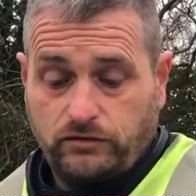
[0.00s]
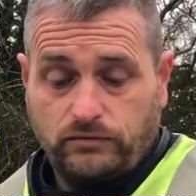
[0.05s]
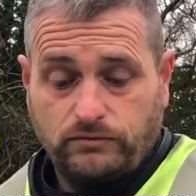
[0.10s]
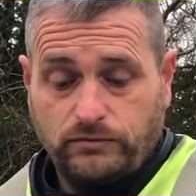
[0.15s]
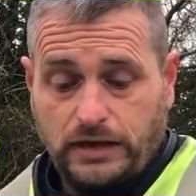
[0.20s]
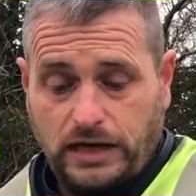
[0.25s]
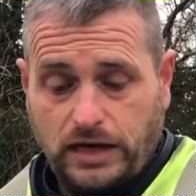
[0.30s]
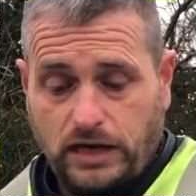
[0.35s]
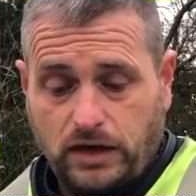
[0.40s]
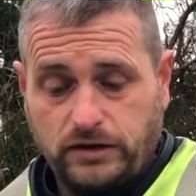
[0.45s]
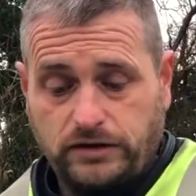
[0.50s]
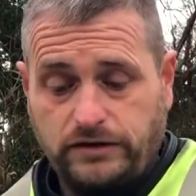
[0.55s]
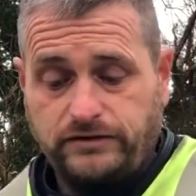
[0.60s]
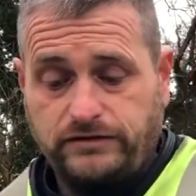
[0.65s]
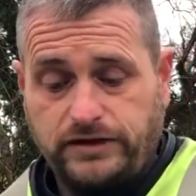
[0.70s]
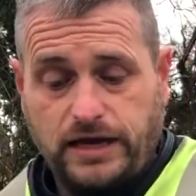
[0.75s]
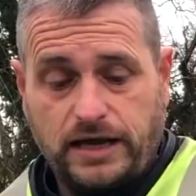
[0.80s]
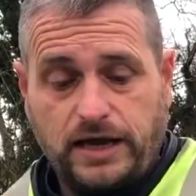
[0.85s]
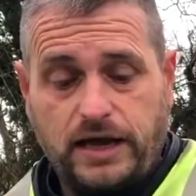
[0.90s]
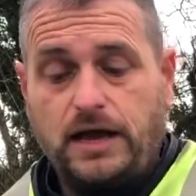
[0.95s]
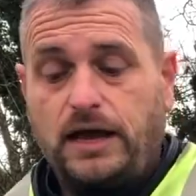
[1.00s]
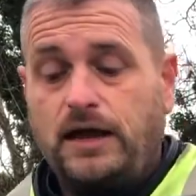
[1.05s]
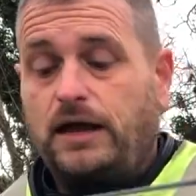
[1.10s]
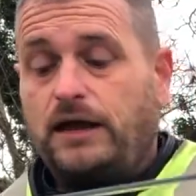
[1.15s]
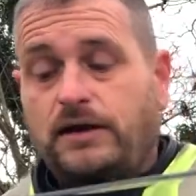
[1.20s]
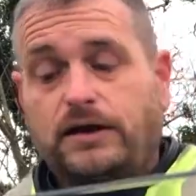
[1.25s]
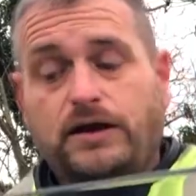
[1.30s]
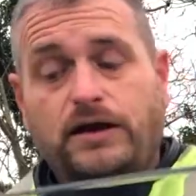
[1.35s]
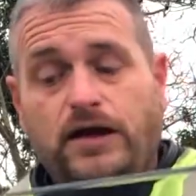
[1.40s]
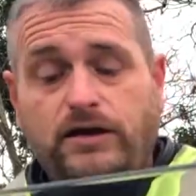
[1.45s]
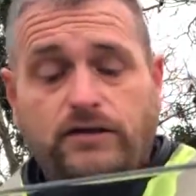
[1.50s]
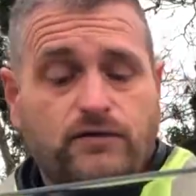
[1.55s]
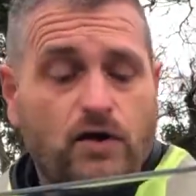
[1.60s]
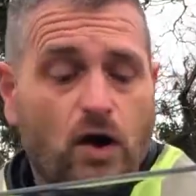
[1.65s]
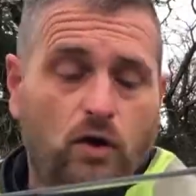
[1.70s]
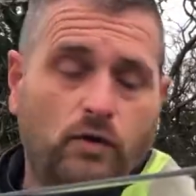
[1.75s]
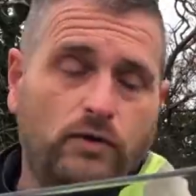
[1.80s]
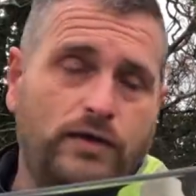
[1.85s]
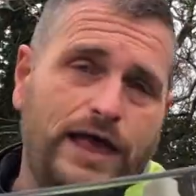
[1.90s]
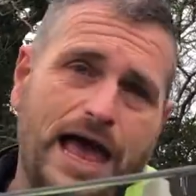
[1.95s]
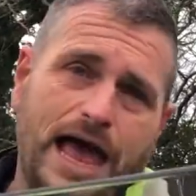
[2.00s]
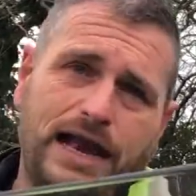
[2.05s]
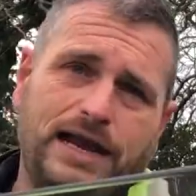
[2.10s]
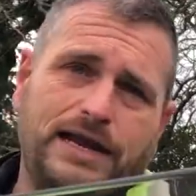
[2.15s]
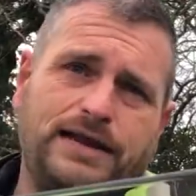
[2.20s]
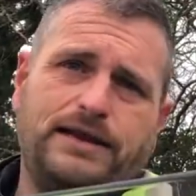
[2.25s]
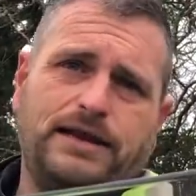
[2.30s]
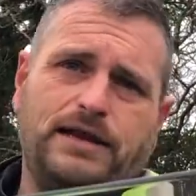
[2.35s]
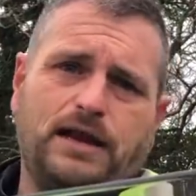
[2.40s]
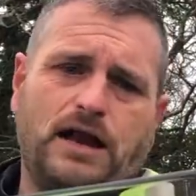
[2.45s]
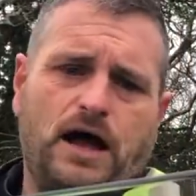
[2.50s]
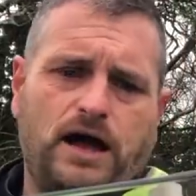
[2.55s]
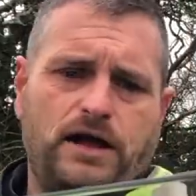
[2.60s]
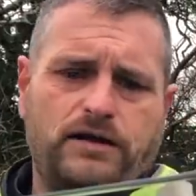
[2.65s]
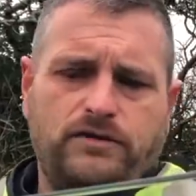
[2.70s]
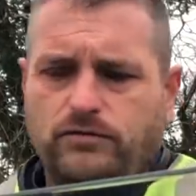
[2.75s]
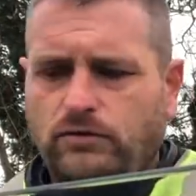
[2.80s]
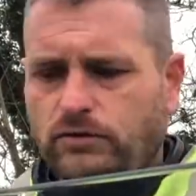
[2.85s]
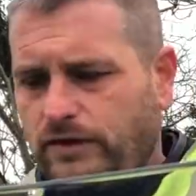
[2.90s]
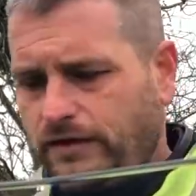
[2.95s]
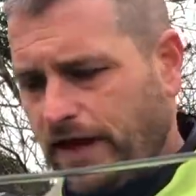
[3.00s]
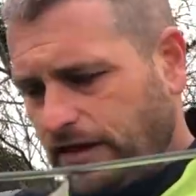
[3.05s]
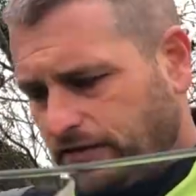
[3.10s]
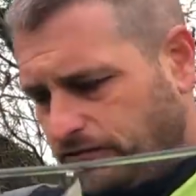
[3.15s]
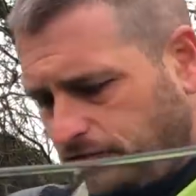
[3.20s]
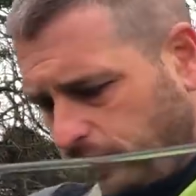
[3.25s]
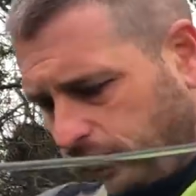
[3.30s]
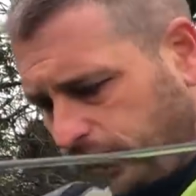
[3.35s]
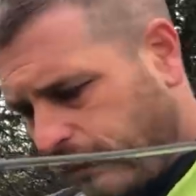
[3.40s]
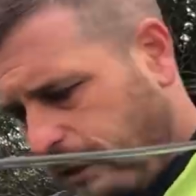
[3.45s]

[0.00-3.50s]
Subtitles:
just really odd, isn't it? You know, you've got all the LED lights, all of that sort of